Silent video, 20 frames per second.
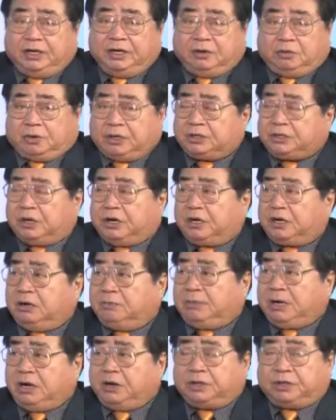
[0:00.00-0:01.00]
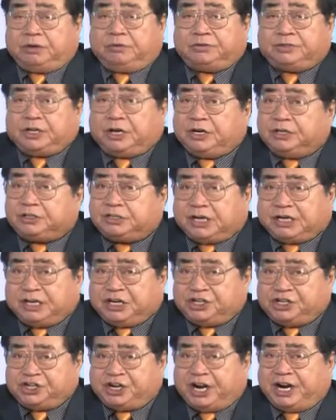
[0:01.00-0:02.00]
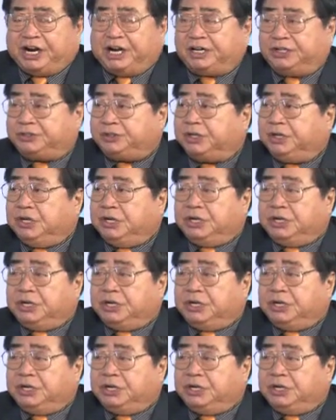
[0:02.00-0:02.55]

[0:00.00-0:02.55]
We're talking about if there's any chance